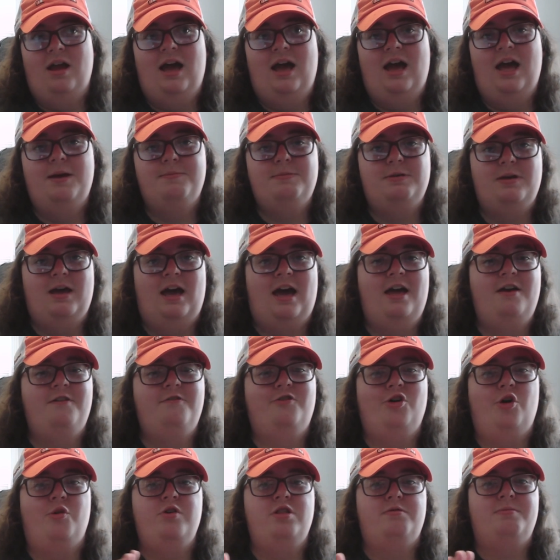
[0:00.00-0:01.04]
I've
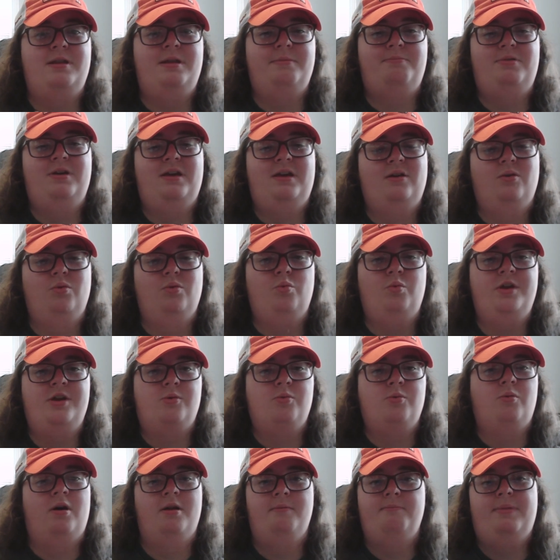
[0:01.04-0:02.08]
always been a big
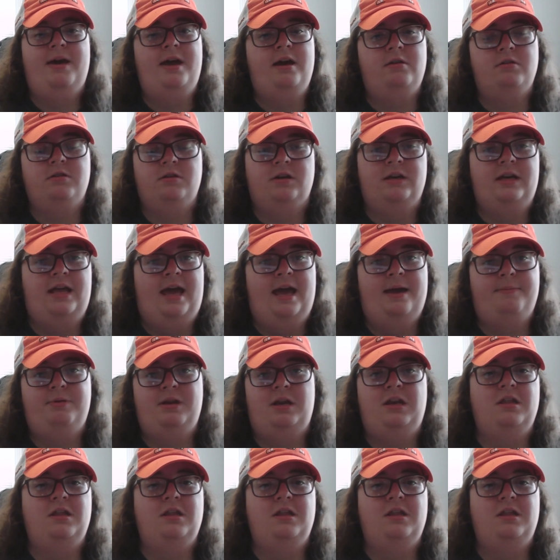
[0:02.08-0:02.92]
week 1 Bengals are going to happen.